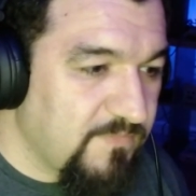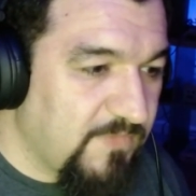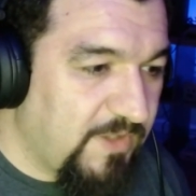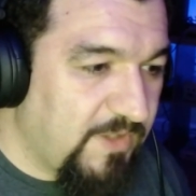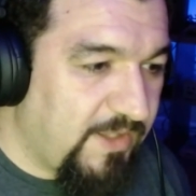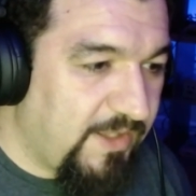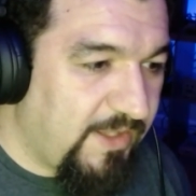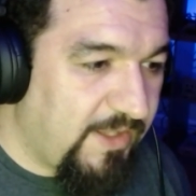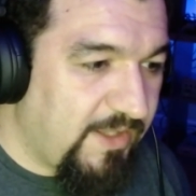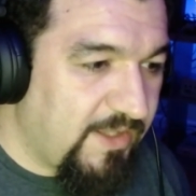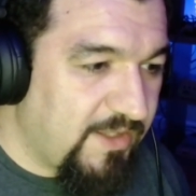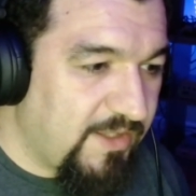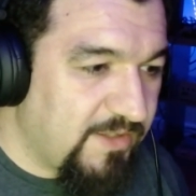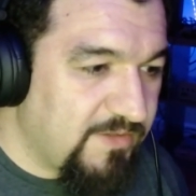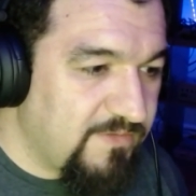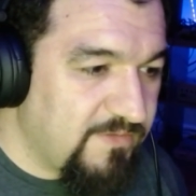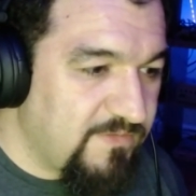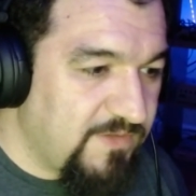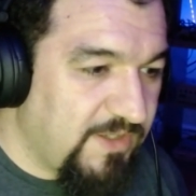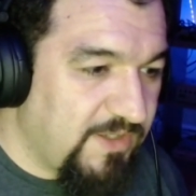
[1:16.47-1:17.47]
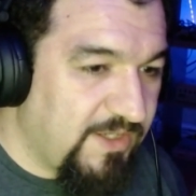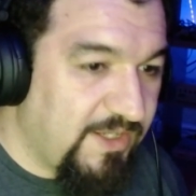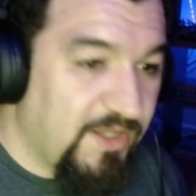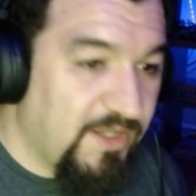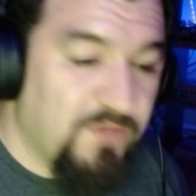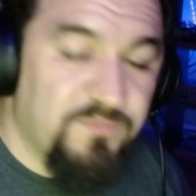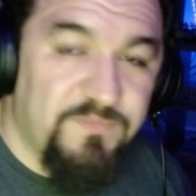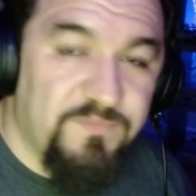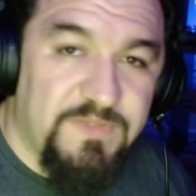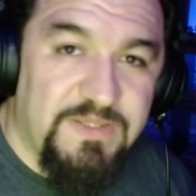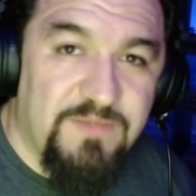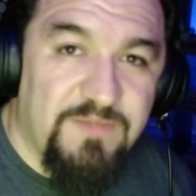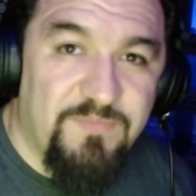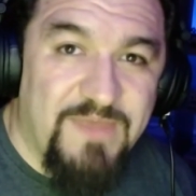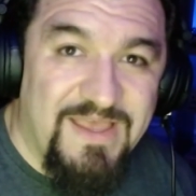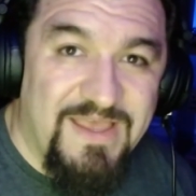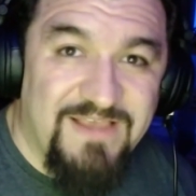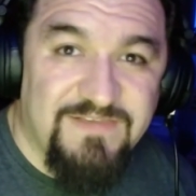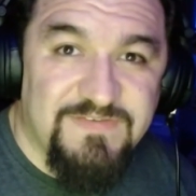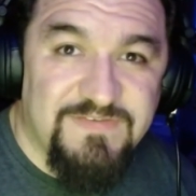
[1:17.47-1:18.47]
And it helped me
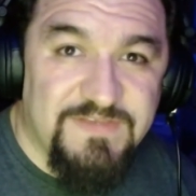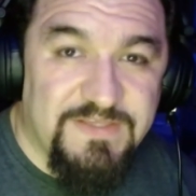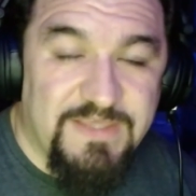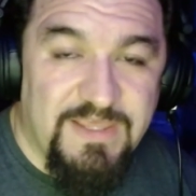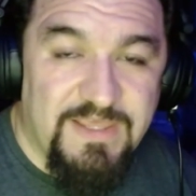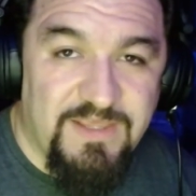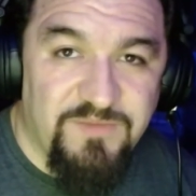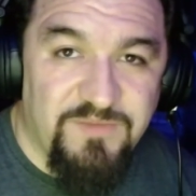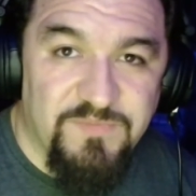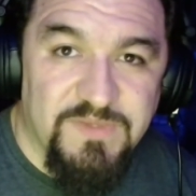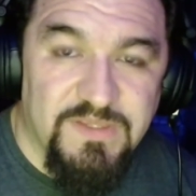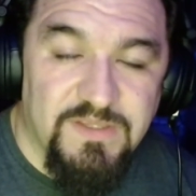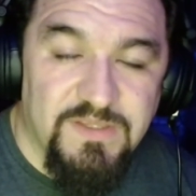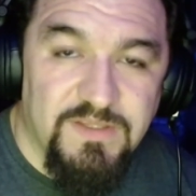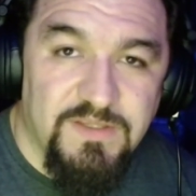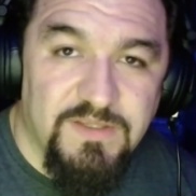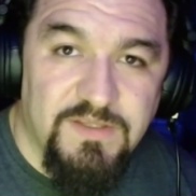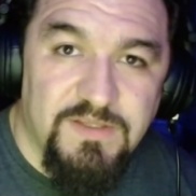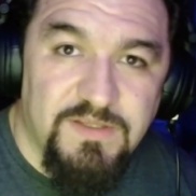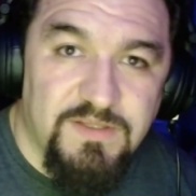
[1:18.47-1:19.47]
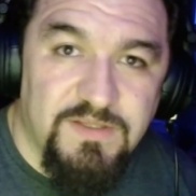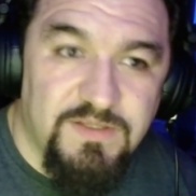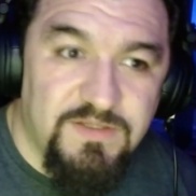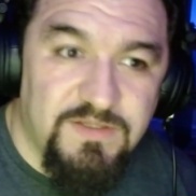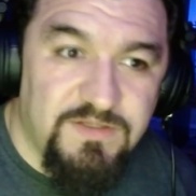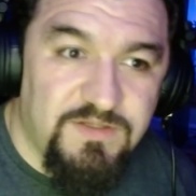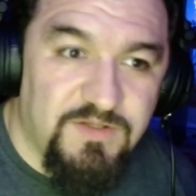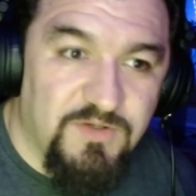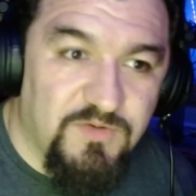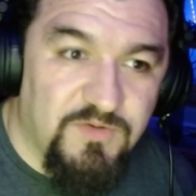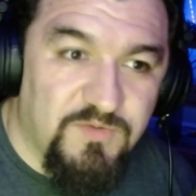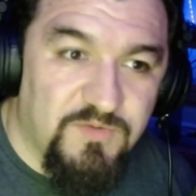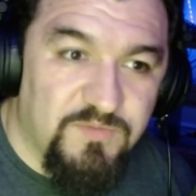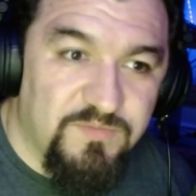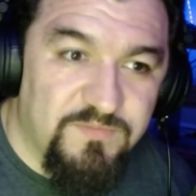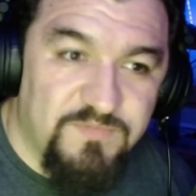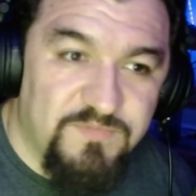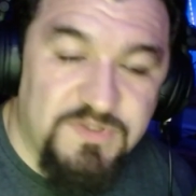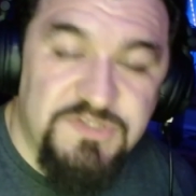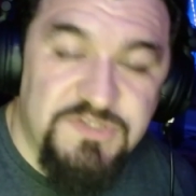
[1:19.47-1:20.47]
pass the game, a
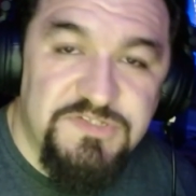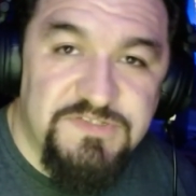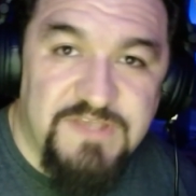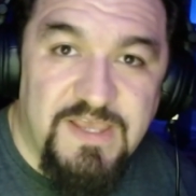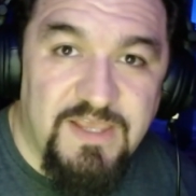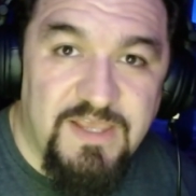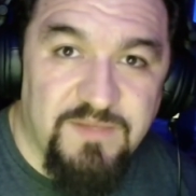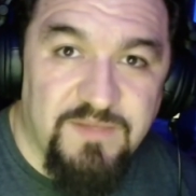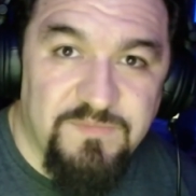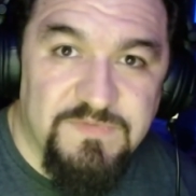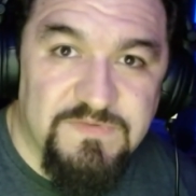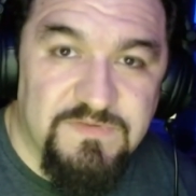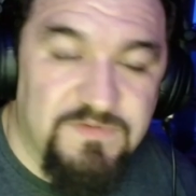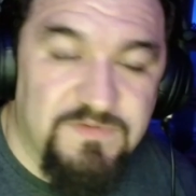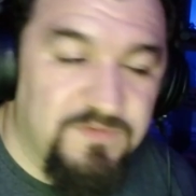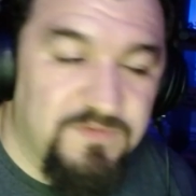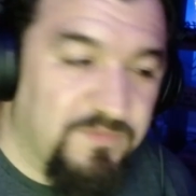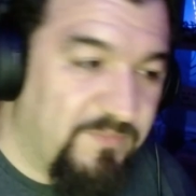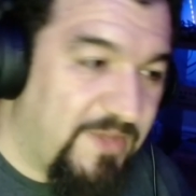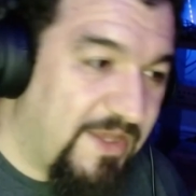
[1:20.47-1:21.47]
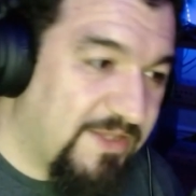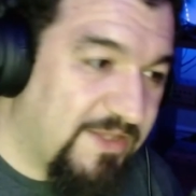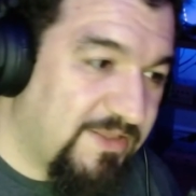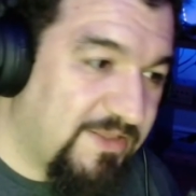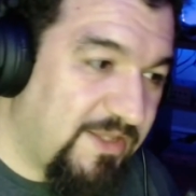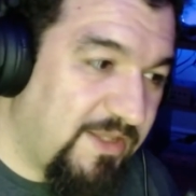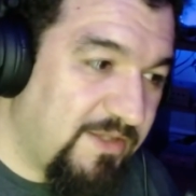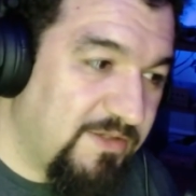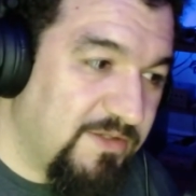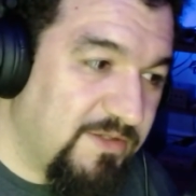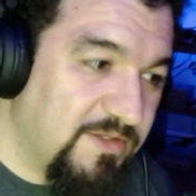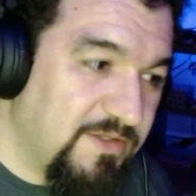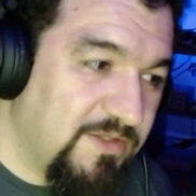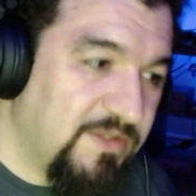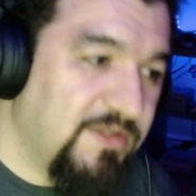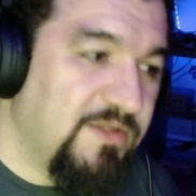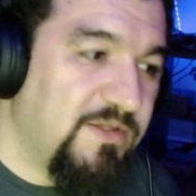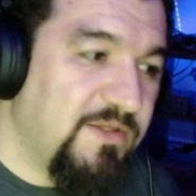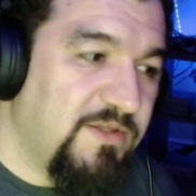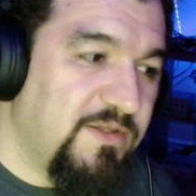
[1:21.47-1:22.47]
bunch of times. Back then,
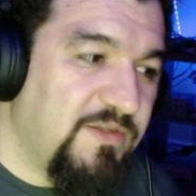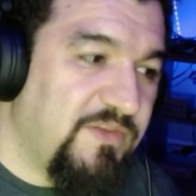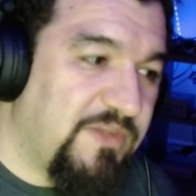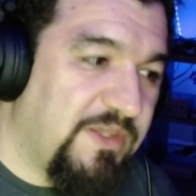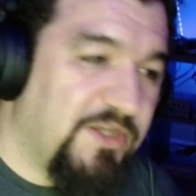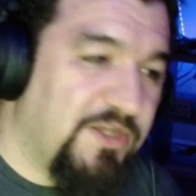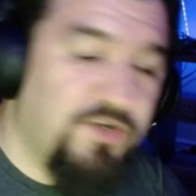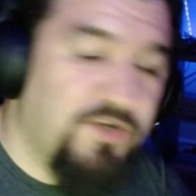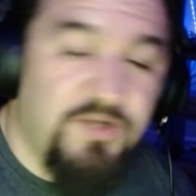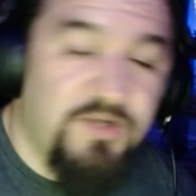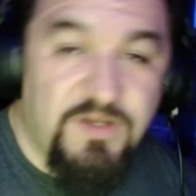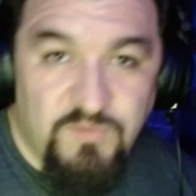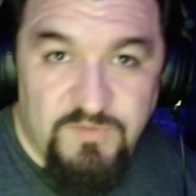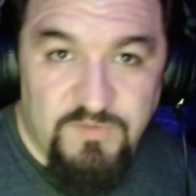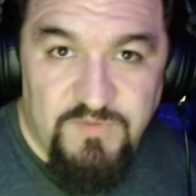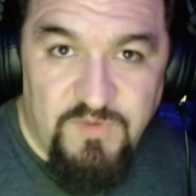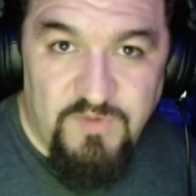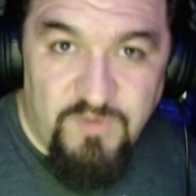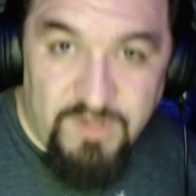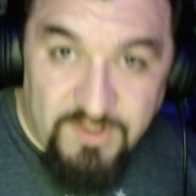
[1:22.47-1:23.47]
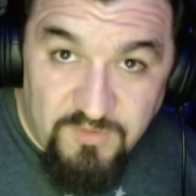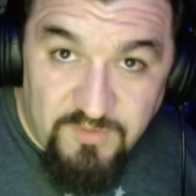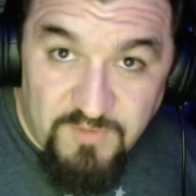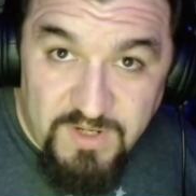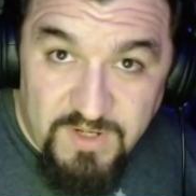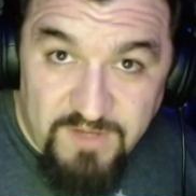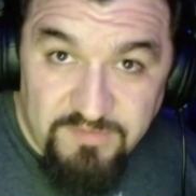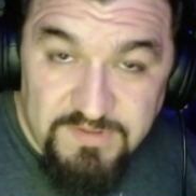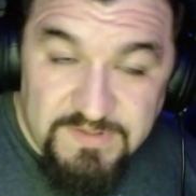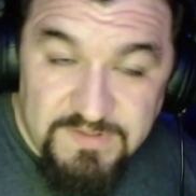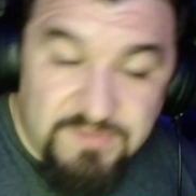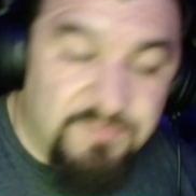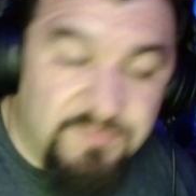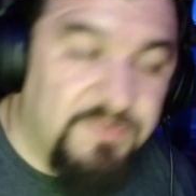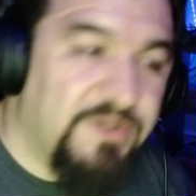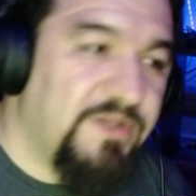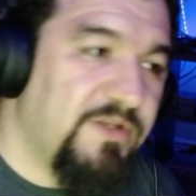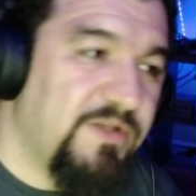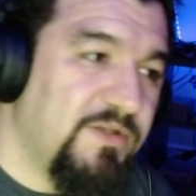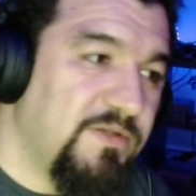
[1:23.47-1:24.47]
the internet was already around,
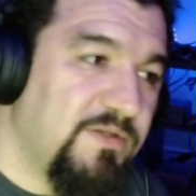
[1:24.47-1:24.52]
but,